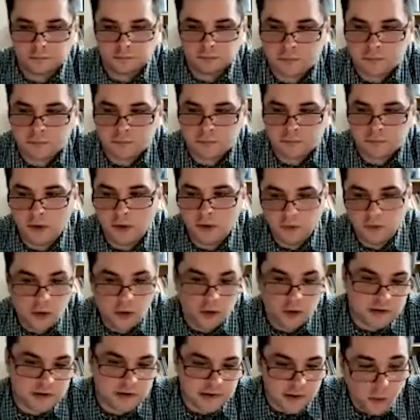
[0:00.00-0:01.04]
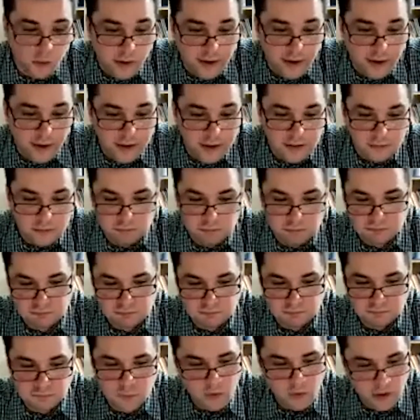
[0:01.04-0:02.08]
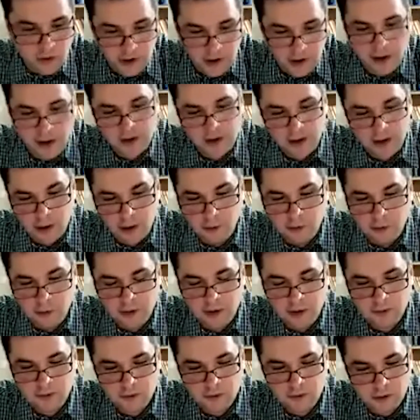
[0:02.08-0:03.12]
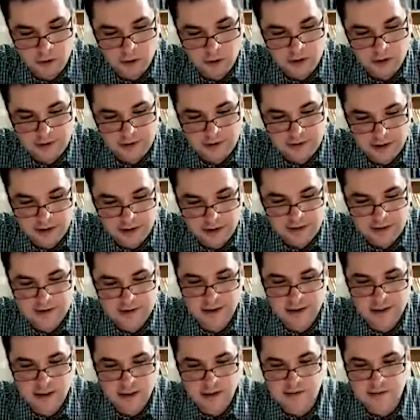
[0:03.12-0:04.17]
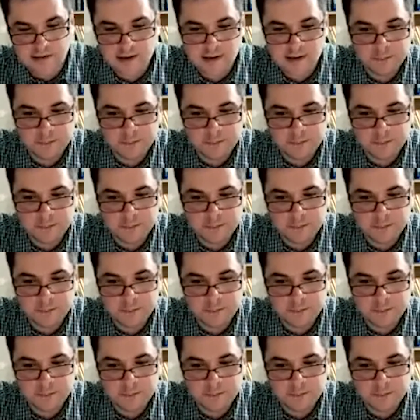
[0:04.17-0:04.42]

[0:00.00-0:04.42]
Of course, White, okay, I will give you 30 seconds at least.